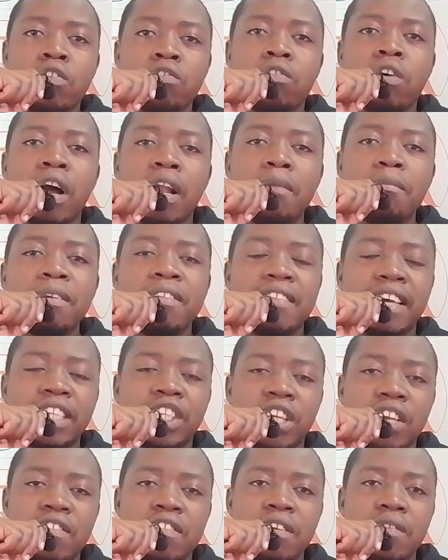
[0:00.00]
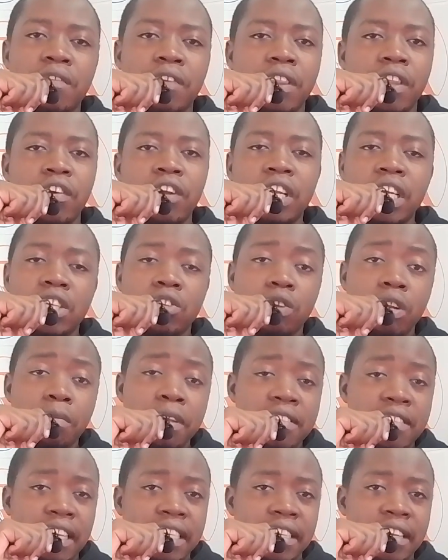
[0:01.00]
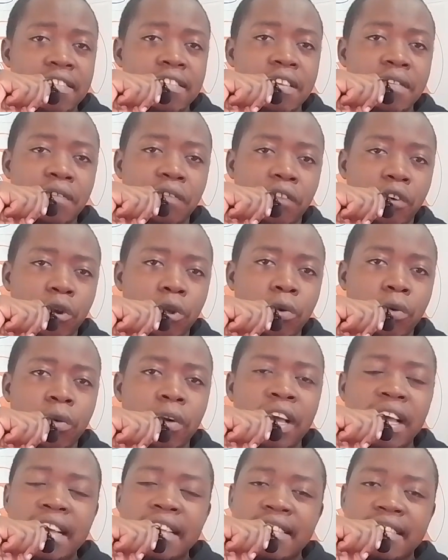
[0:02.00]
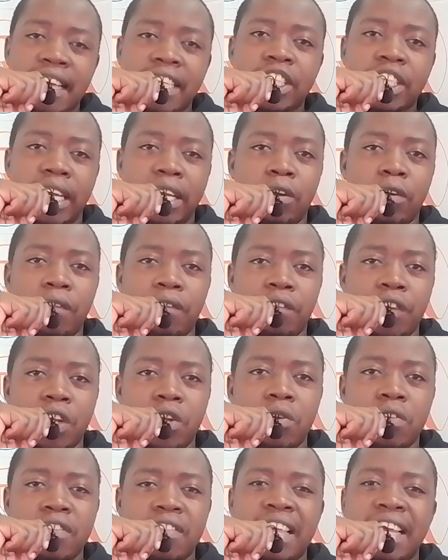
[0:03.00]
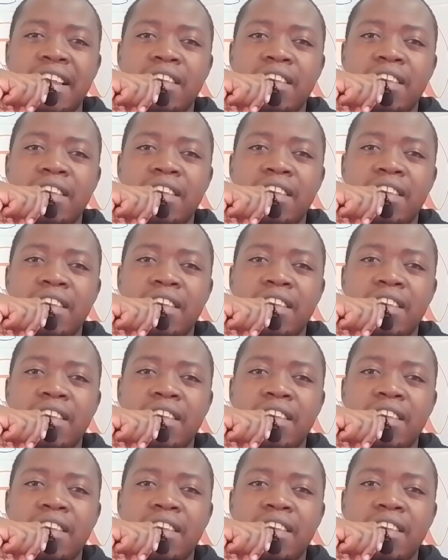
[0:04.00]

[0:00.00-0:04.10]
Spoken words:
so I'll be suggesting it will be suggesting for you such kind of videos.